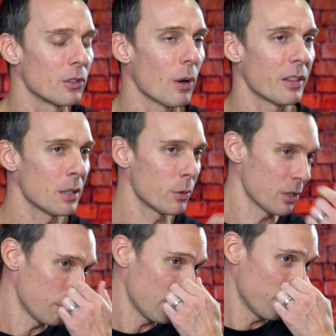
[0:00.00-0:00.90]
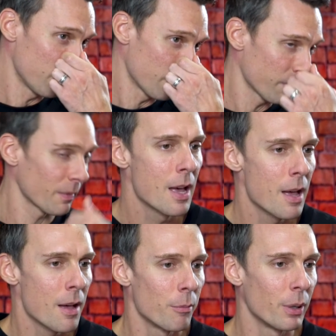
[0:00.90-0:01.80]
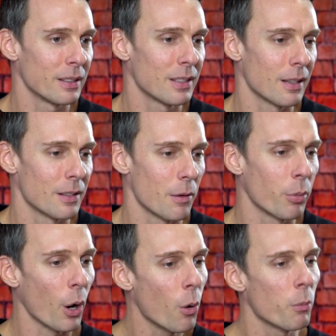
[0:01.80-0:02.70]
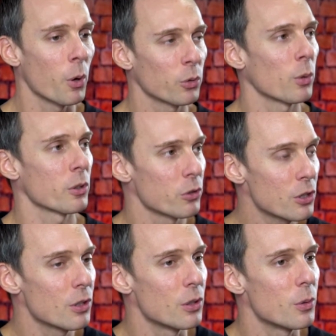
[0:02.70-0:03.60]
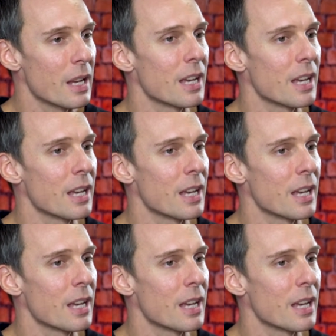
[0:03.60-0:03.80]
And so I think we should be, but I almost wonder too,